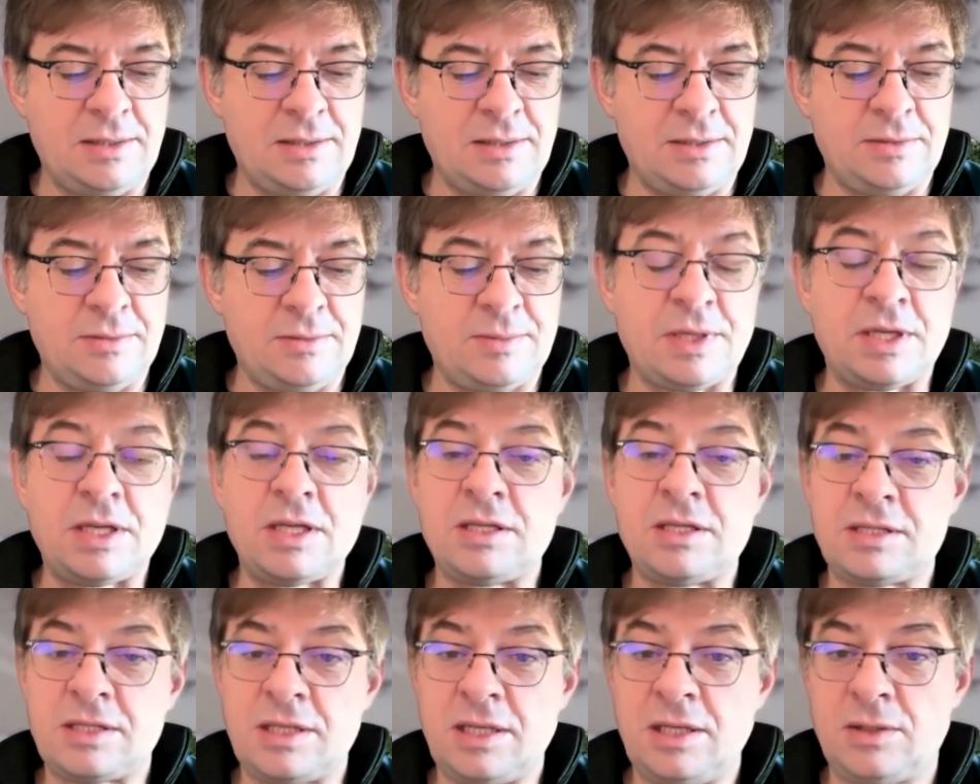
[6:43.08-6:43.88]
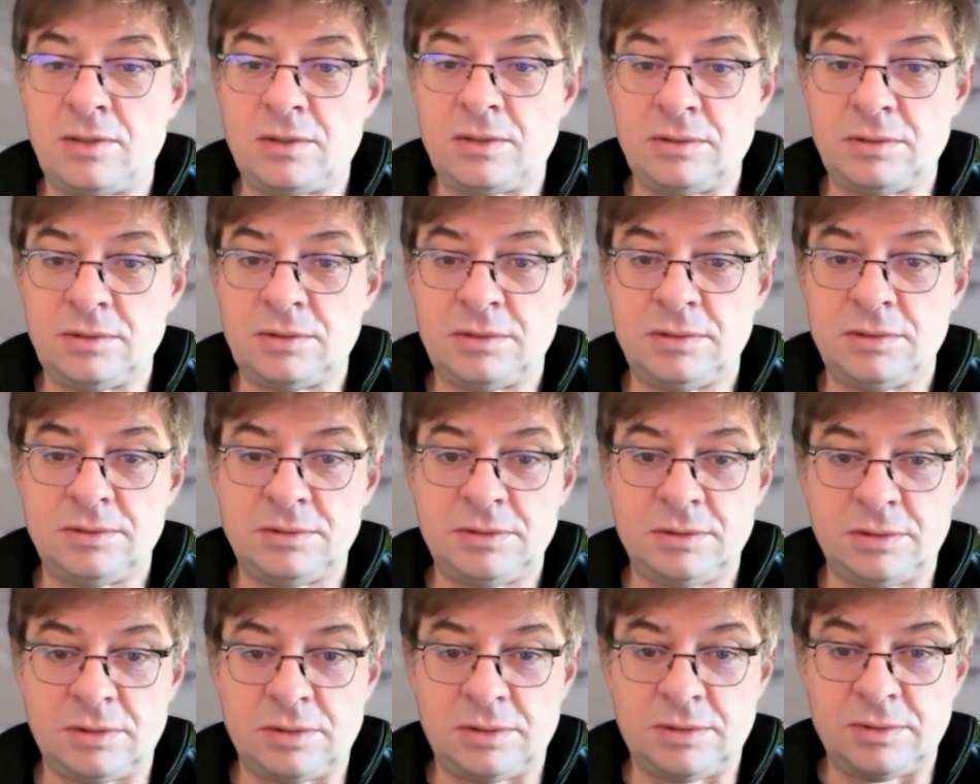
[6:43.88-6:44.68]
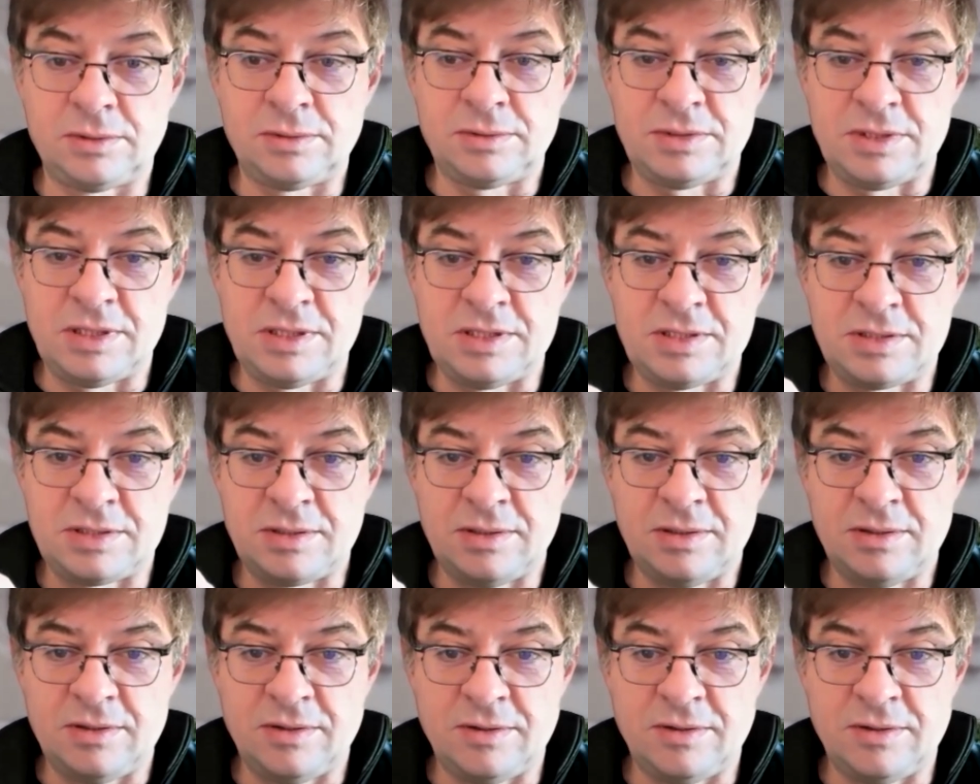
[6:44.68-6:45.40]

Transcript: But it includes, this